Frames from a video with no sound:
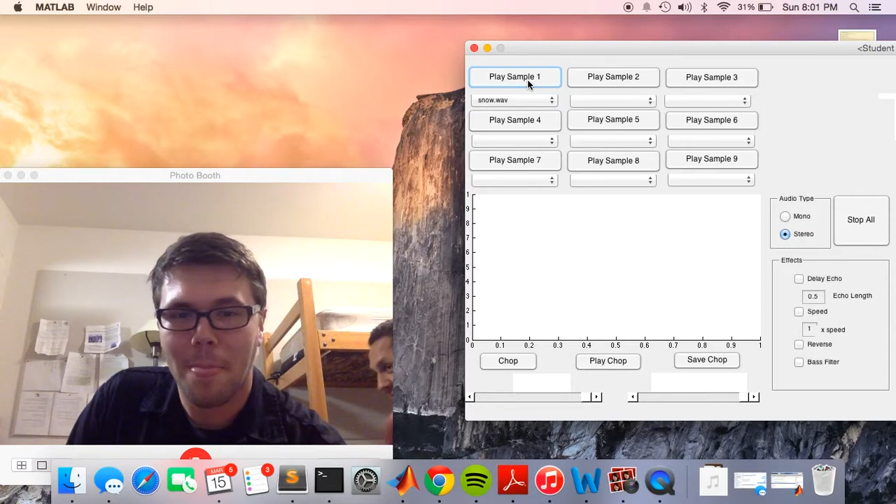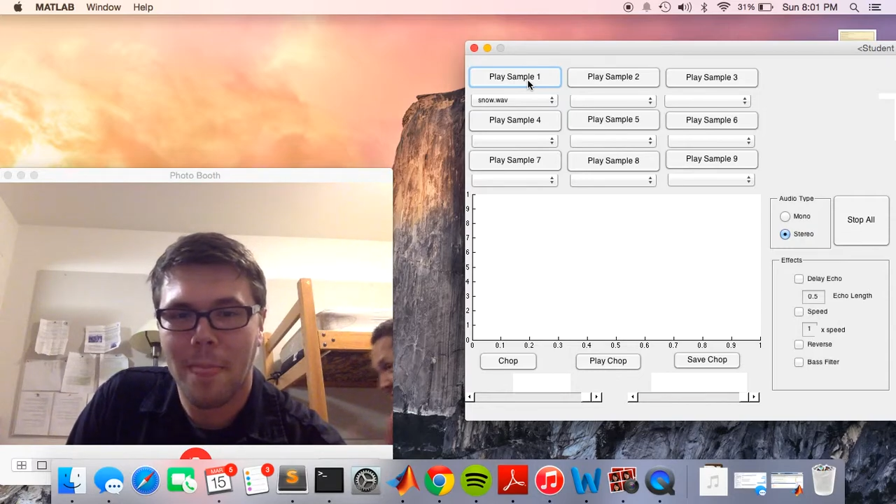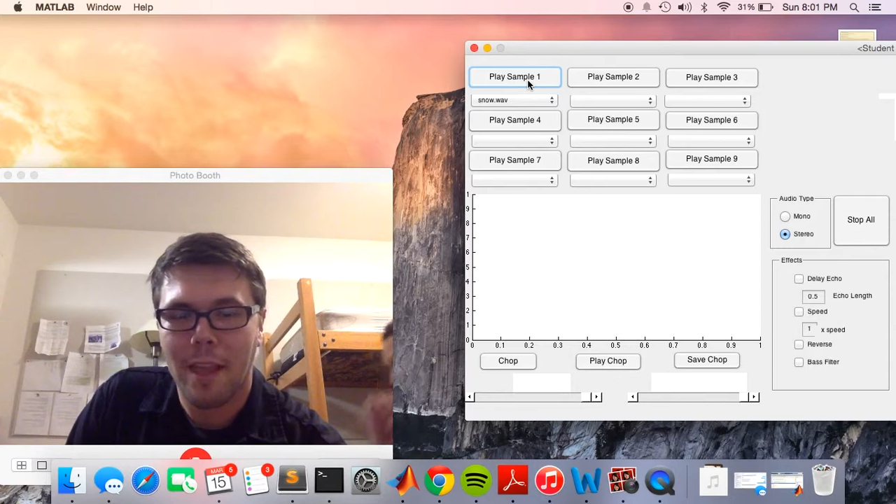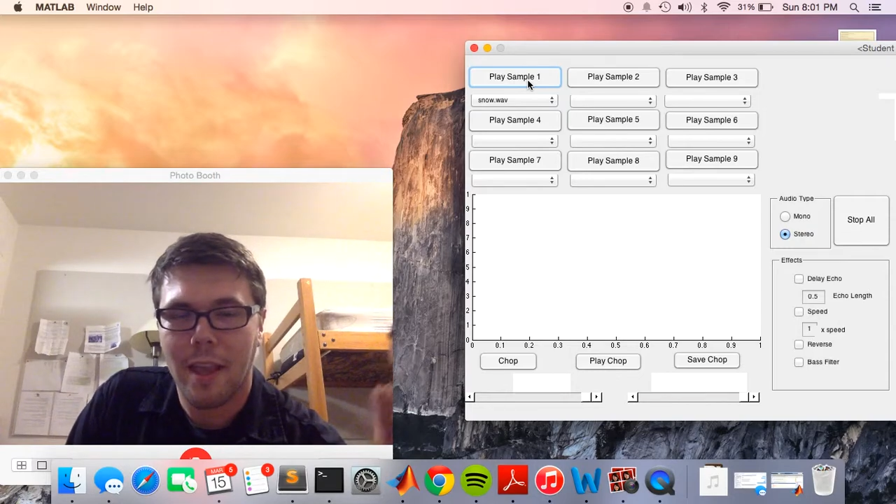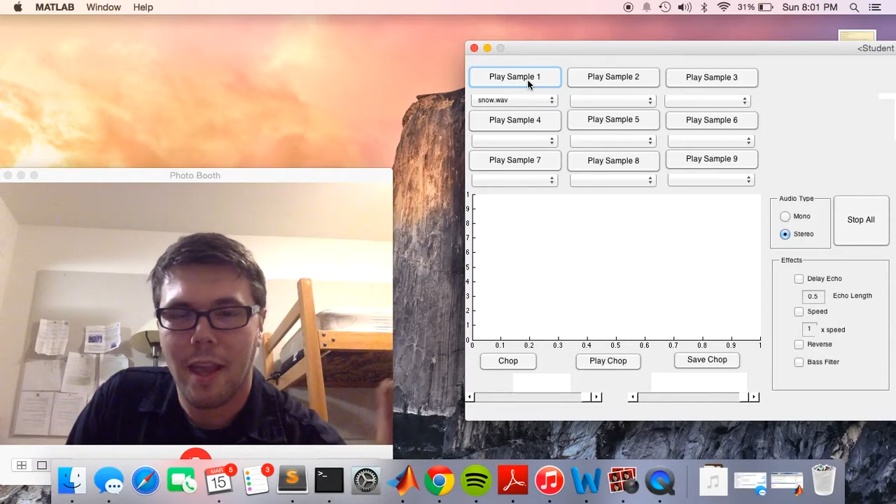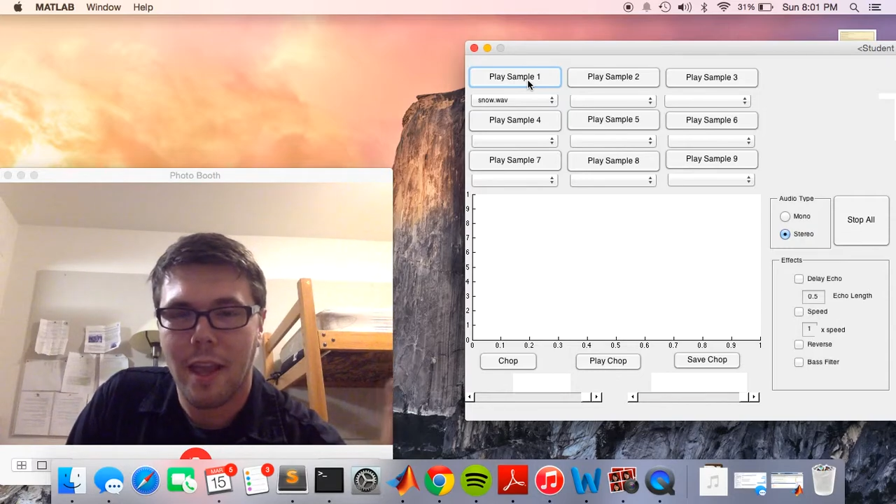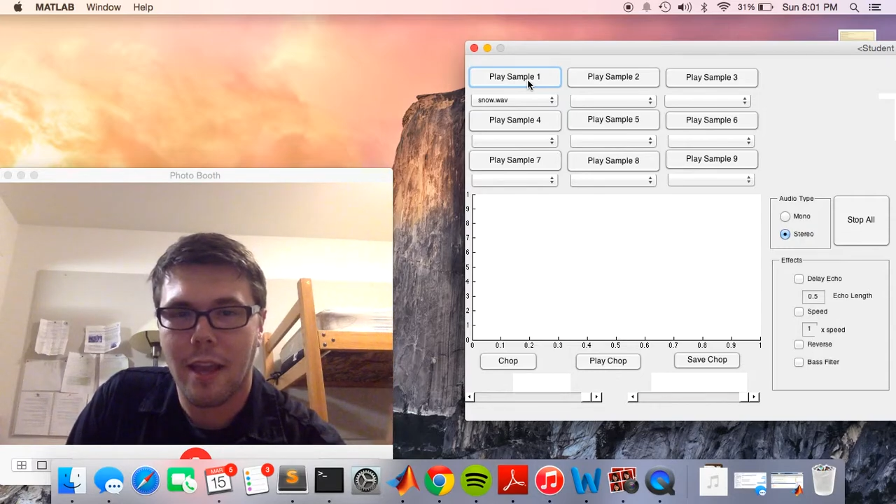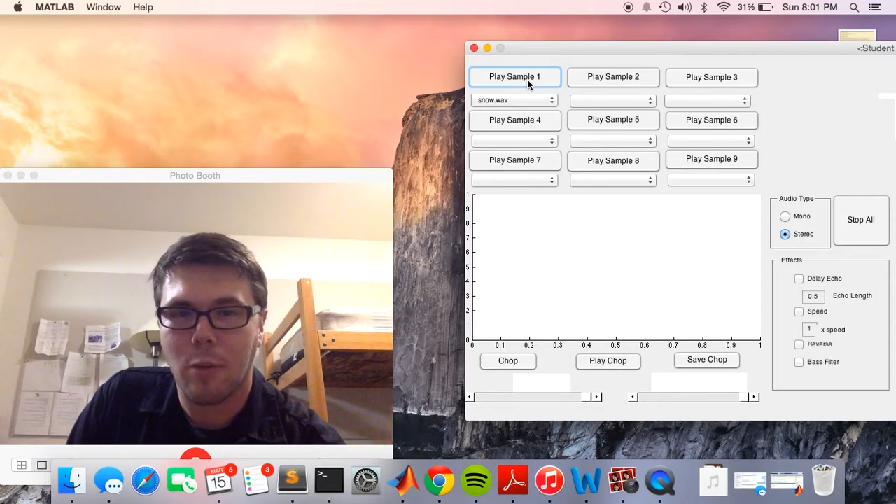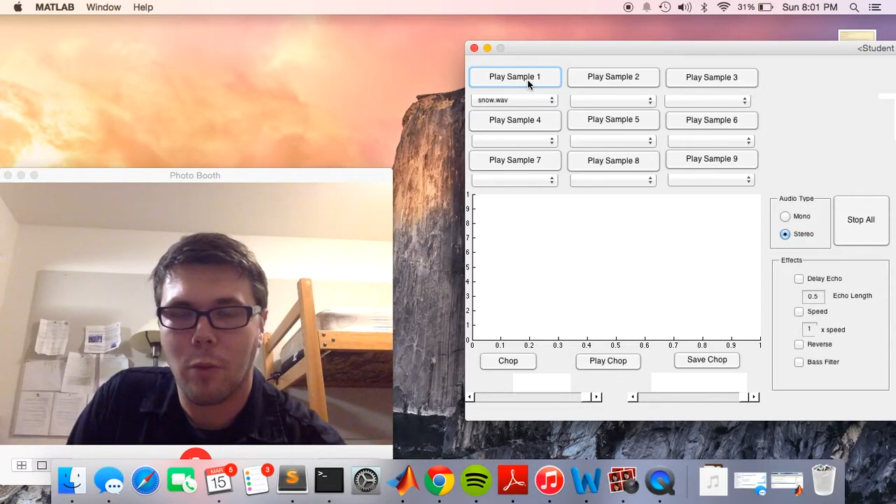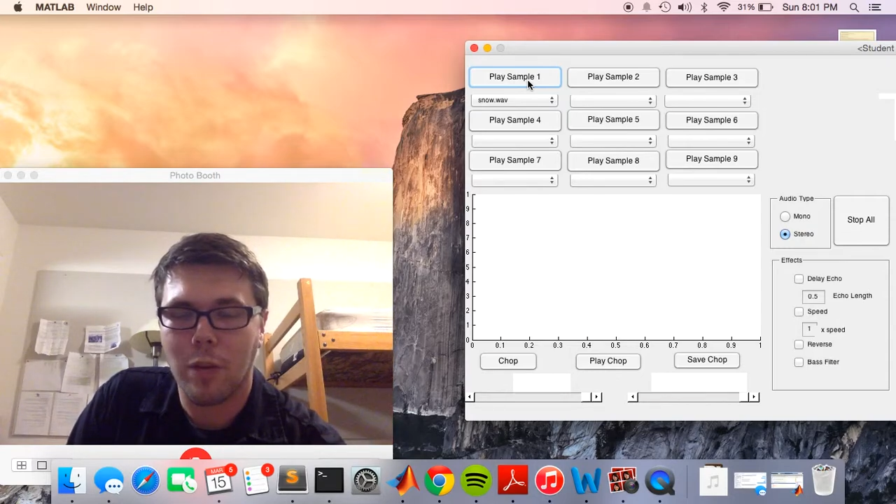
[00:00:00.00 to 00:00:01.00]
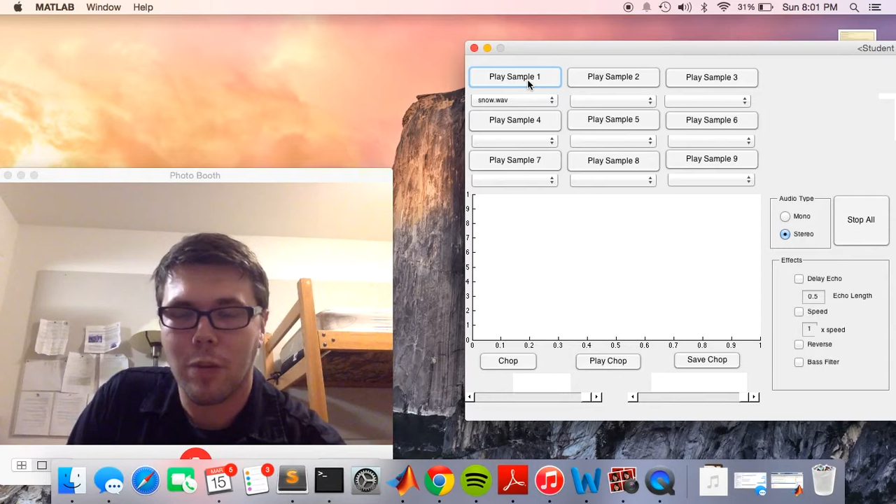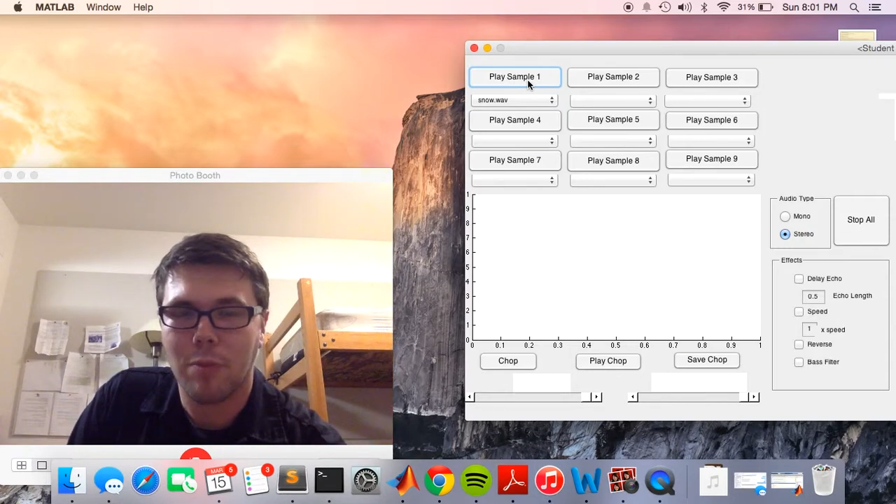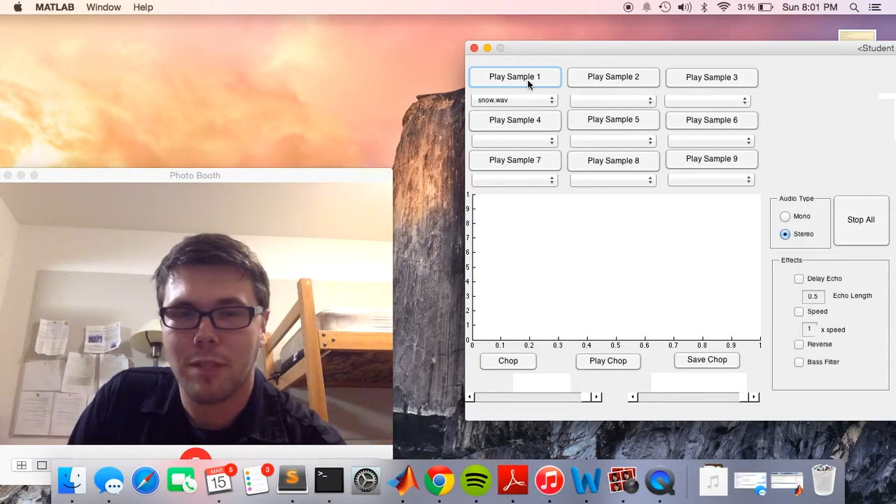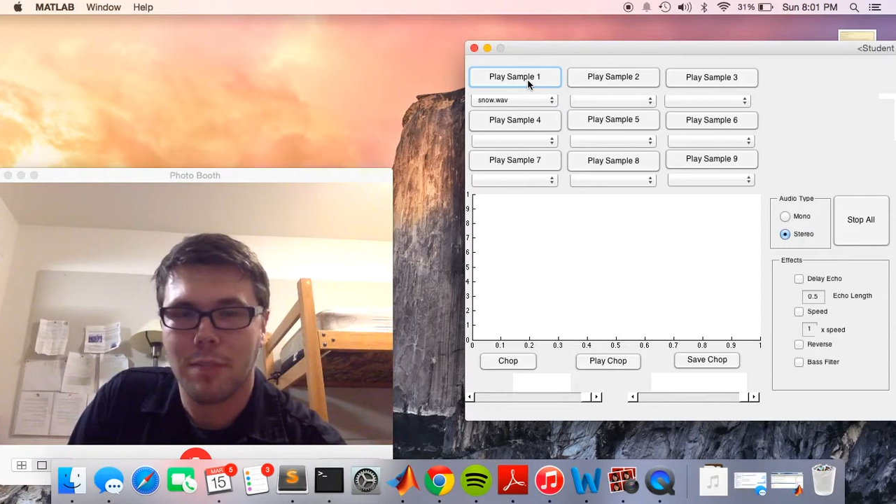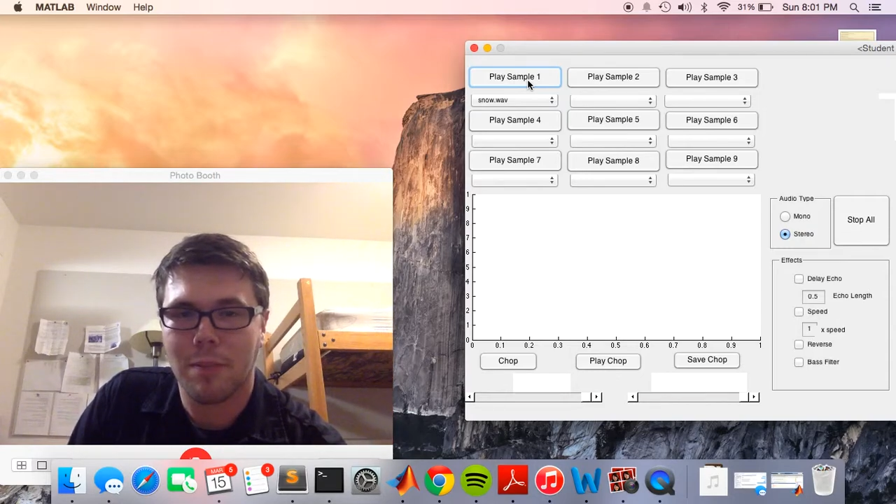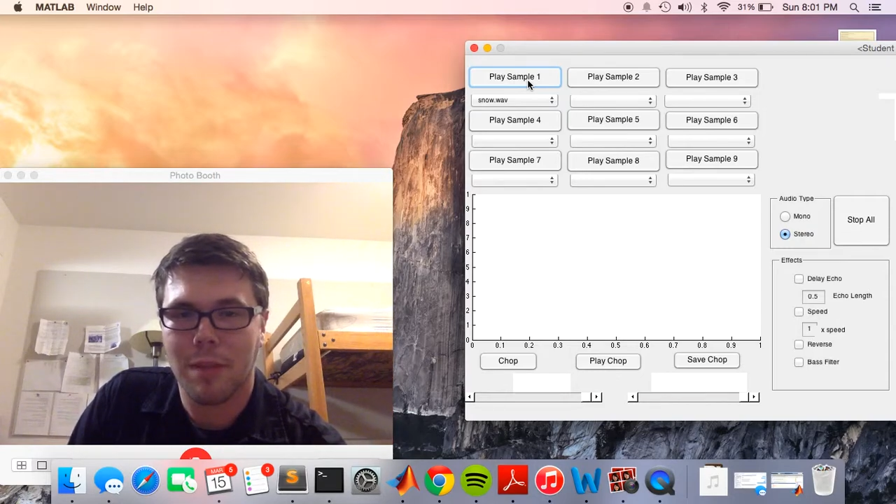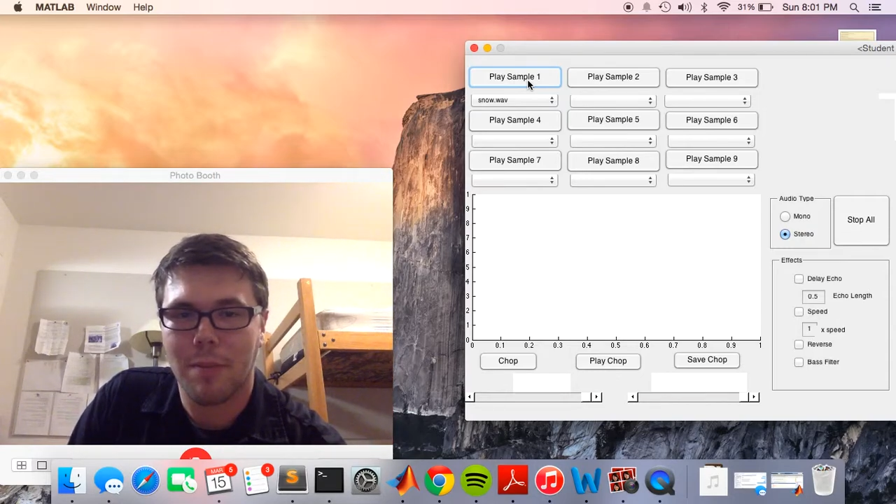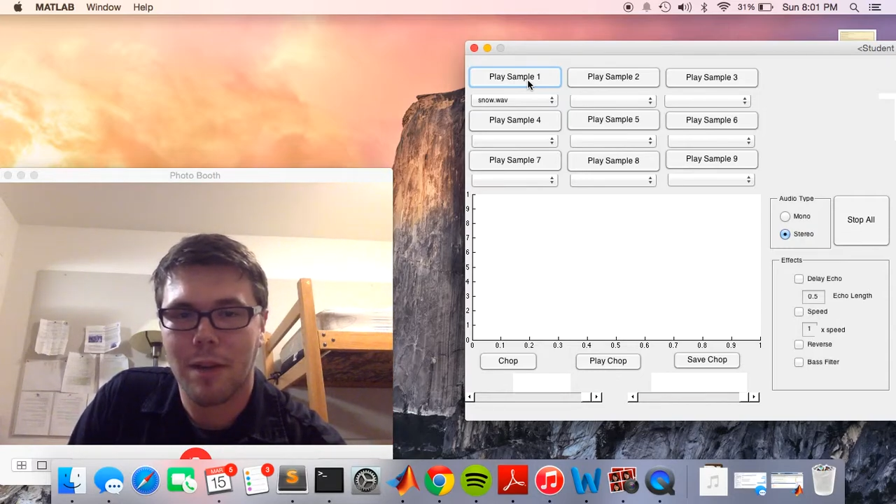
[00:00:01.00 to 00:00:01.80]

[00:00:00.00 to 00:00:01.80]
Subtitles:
And when you press the play button,